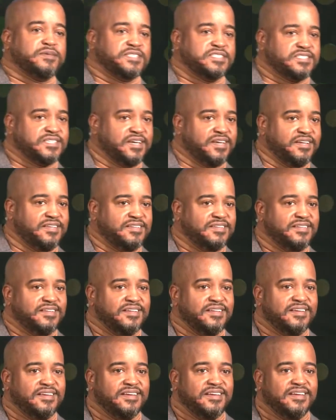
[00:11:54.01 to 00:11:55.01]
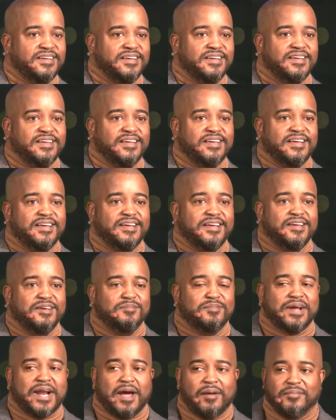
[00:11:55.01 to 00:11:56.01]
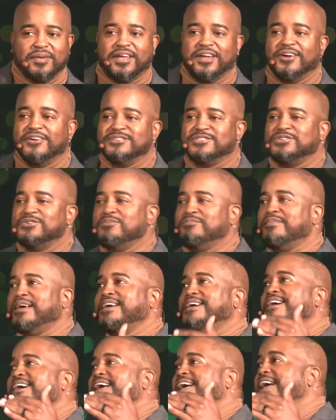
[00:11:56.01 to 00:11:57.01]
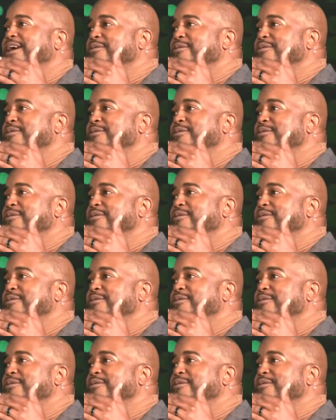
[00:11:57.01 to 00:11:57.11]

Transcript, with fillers: seen. But I'm here to make a